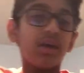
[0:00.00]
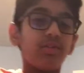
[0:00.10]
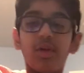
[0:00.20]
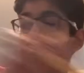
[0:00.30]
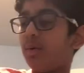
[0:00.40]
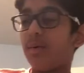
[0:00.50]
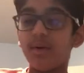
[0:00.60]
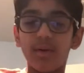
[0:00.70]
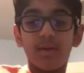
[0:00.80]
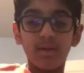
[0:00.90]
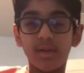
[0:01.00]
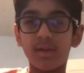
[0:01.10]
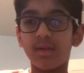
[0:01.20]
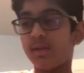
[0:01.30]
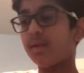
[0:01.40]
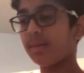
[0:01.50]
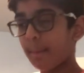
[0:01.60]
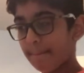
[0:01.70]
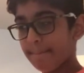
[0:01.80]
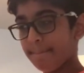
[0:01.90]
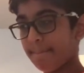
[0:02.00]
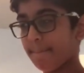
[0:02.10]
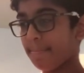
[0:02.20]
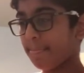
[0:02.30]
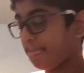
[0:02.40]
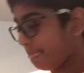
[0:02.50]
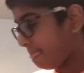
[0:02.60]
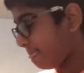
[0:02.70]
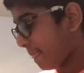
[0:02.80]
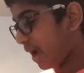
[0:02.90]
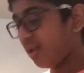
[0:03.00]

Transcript: So, I